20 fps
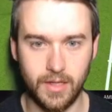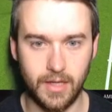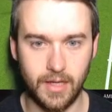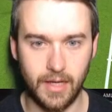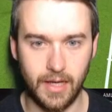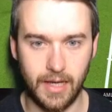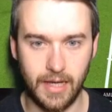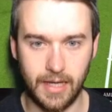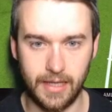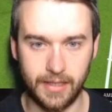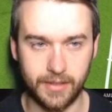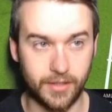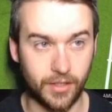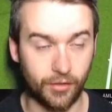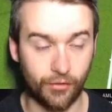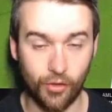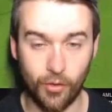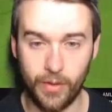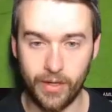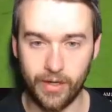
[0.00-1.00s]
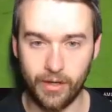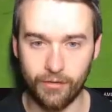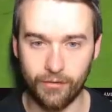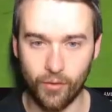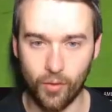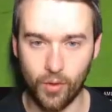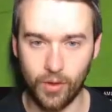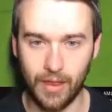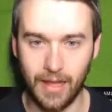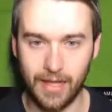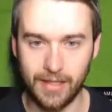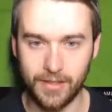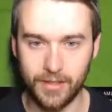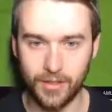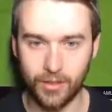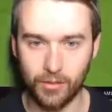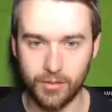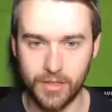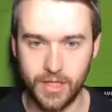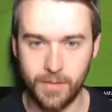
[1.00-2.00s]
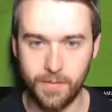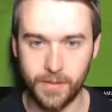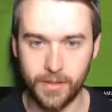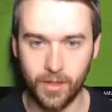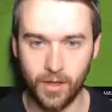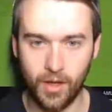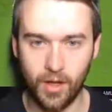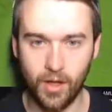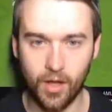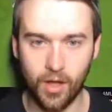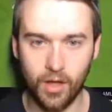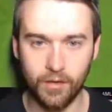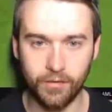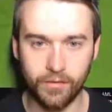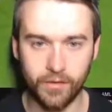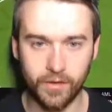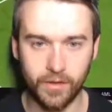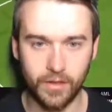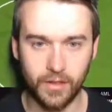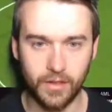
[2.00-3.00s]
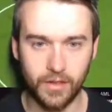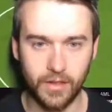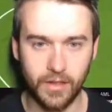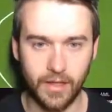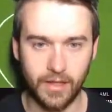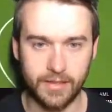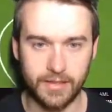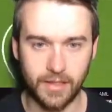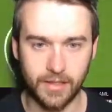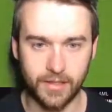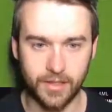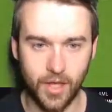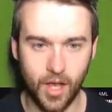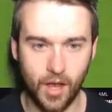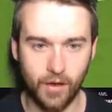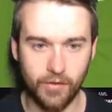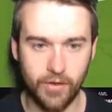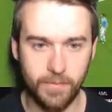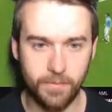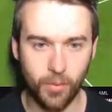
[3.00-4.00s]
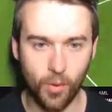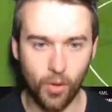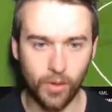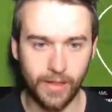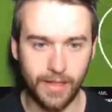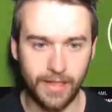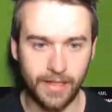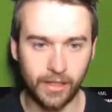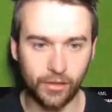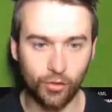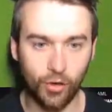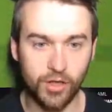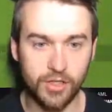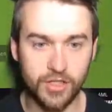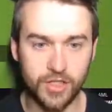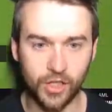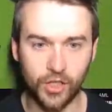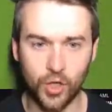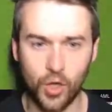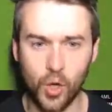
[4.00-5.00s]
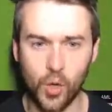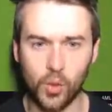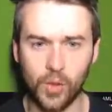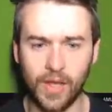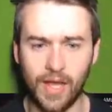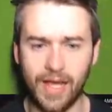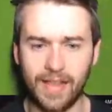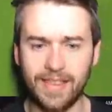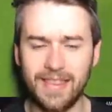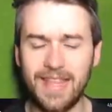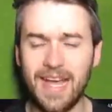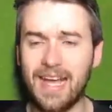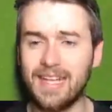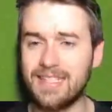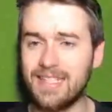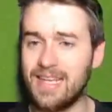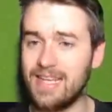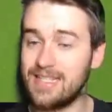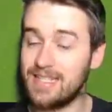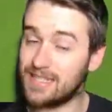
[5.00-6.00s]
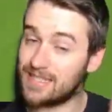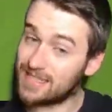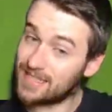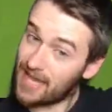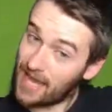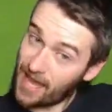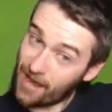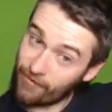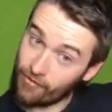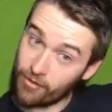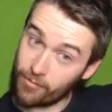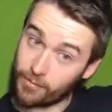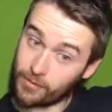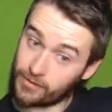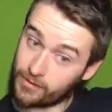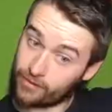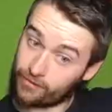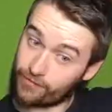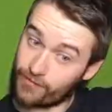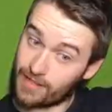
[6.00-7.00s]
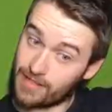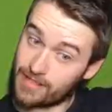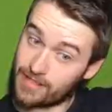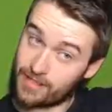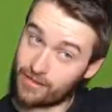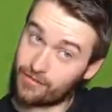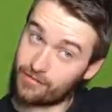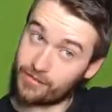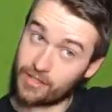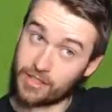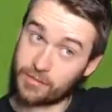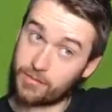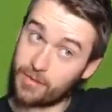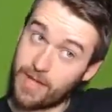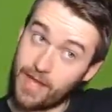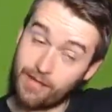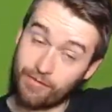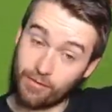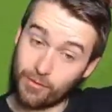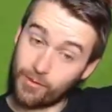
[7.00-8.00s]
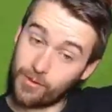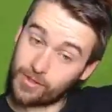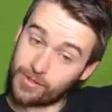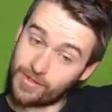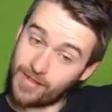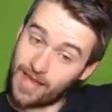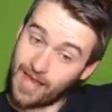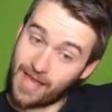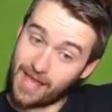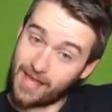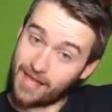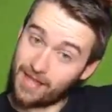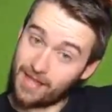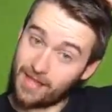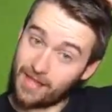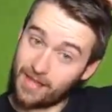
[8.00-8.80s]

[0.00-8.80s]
It's a throw-in for Lazio. Deep in our half, it's Lazzari, ball in, across the goal, and that is a terrible defensive display from us there.